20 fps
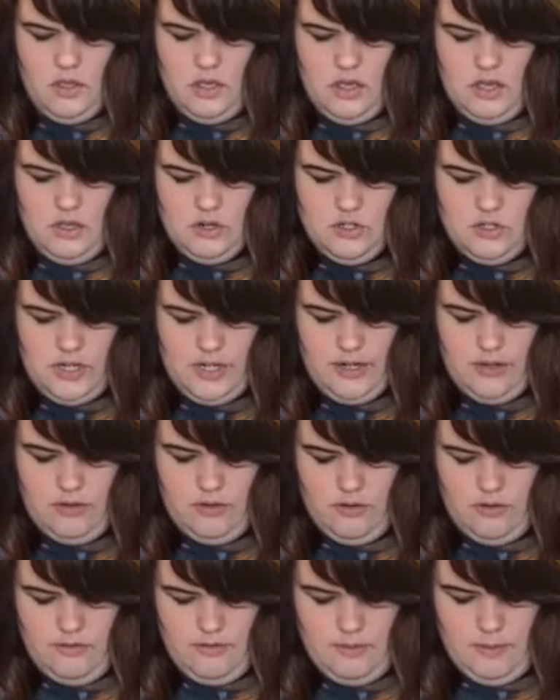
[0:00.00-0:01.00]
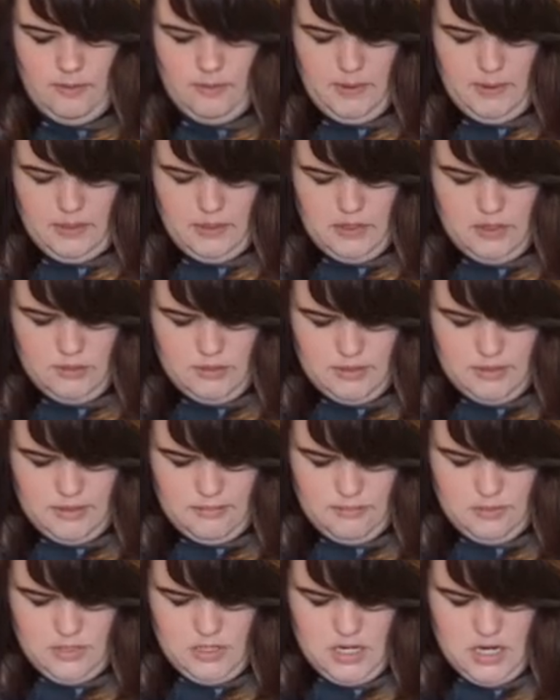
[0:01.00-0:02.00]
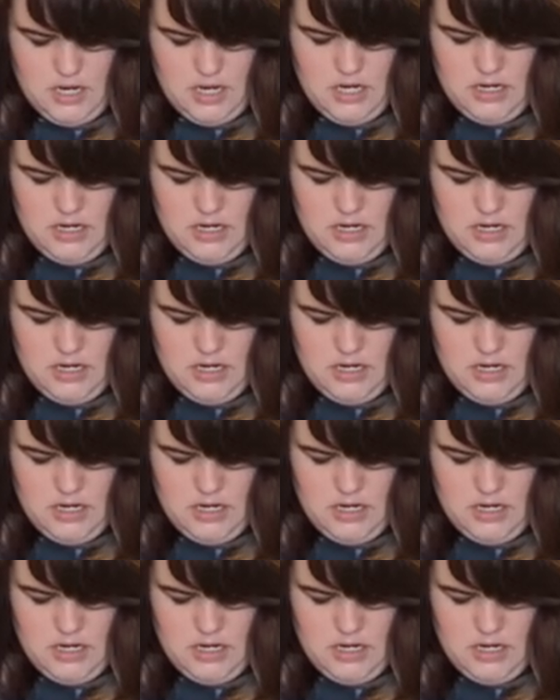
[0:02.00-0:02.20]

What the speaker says: Which I don't know if I'm gonna be able to do a double knot.